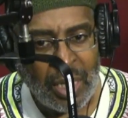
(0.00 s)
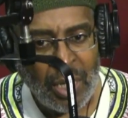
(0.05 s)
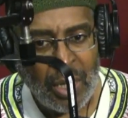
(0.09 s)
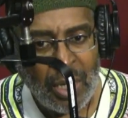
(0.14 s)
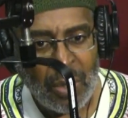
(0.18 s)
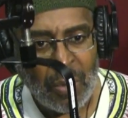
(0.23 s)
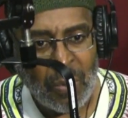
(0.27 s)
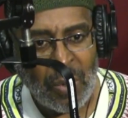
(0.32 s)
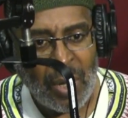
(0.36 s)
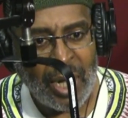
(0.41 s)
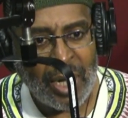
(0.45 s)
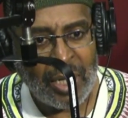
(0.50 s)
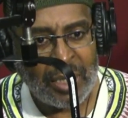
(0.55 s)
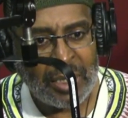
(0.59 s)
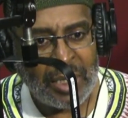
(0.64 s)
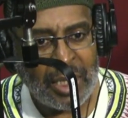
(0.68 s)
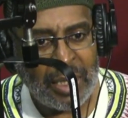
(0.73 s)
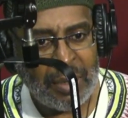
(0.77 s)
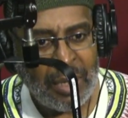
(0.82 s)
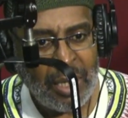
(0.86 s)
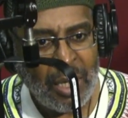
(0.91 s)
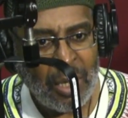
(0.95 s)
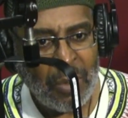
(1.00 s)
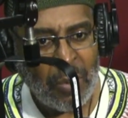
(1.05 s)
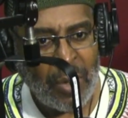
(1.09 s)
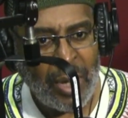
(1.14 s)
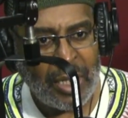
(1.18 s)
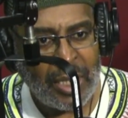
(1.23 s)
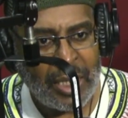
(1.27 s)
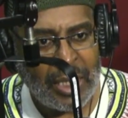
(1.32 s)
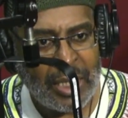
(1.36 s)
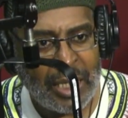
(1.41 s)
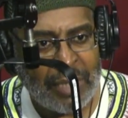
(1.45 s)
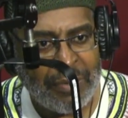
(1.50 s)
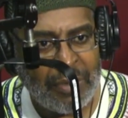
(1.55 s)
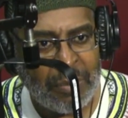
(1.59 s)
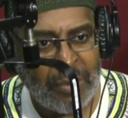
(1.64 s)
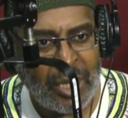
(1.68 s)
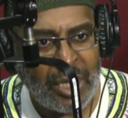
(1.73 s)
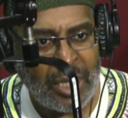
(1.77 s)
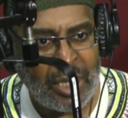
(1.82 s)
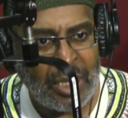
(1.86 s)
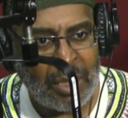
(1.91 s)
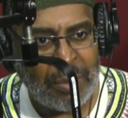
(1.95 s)
Why aren't they why are they giving
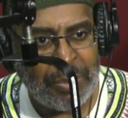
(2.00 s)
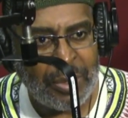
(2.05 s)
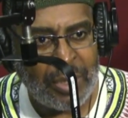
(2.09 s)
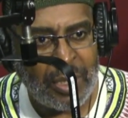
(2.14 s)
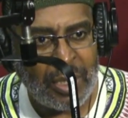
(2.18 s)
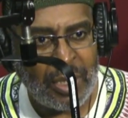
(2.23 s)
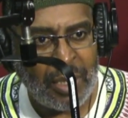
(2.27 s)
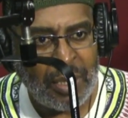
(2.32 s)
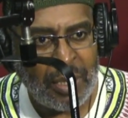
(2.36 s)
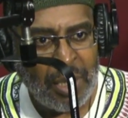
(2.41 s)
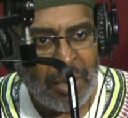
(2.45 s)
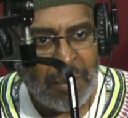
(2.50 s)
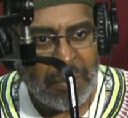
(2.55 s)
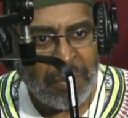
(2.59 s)
money to put a